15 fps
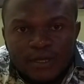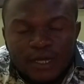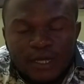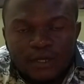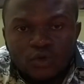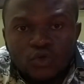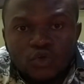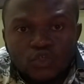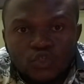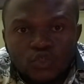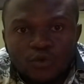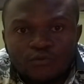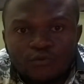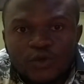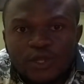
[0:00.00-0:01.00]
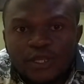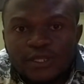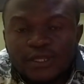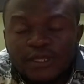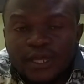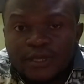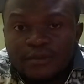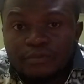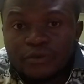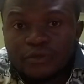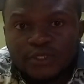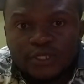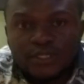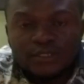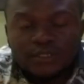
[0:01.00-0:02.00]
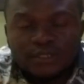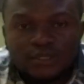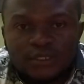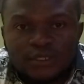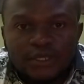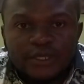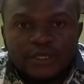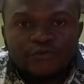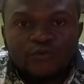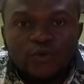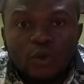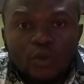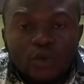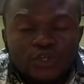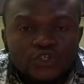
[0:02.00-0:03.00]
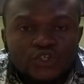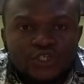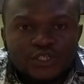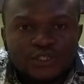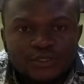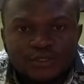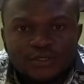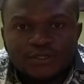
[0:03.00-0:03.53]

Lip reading: And also for clinical importance, if we are wondering